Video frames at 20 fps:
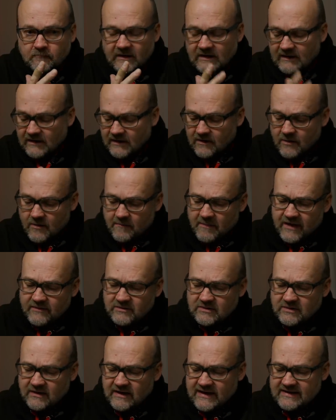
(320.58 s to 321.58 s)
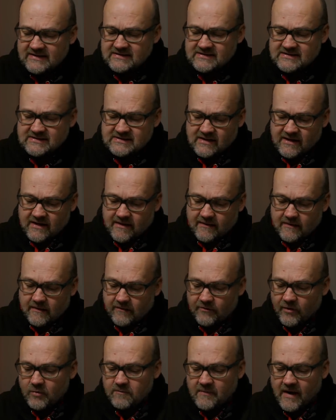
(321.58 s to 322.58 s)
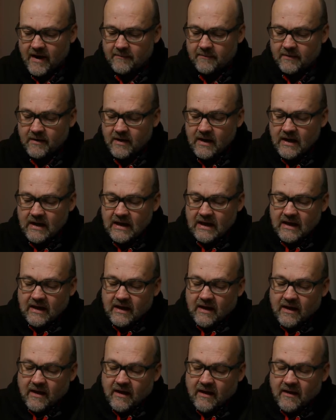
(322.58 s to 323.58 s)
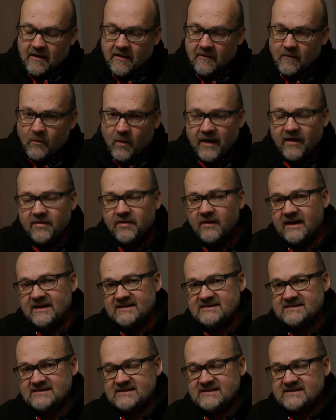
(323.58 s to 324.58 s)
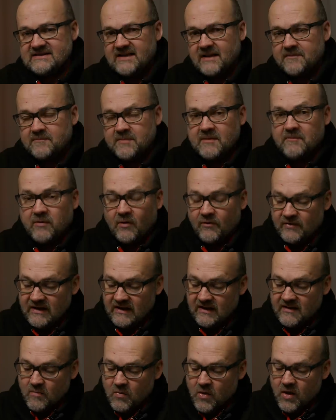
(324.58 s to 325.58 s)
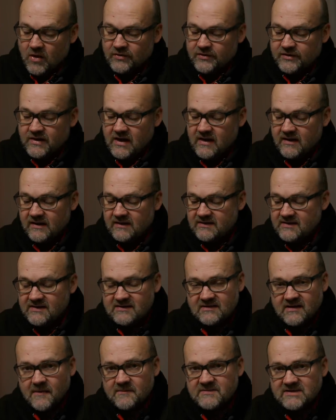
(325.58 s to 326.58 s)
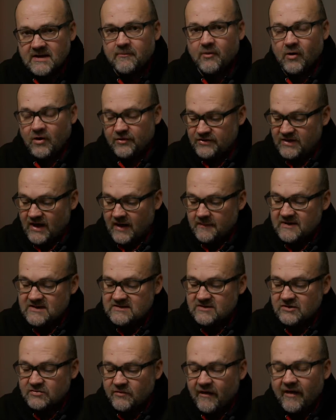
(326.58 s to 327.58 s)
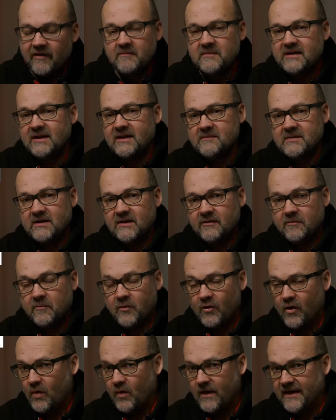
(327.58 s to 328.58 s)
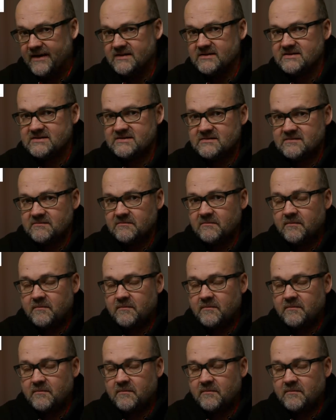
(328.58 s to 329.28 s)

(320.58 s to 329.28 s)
about the lens roadmap, one of the lenses that people really want, it comes up all the time, is the 12 millimeter pro lens,